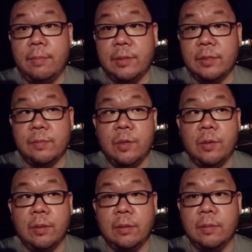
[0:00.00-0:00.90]
and
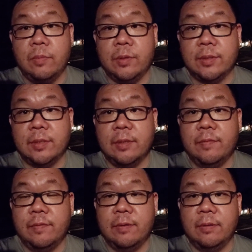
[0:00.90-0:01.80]
smoking the
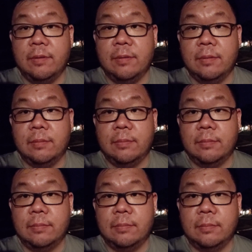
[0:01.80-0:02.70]
brisket for
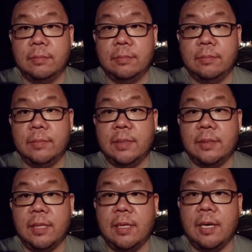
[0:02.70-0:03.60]

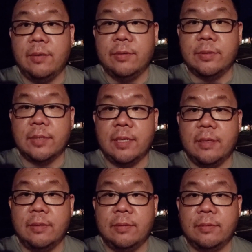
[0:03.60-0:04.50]
about 10 hours
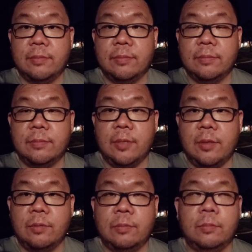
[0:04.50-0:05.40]
now. No.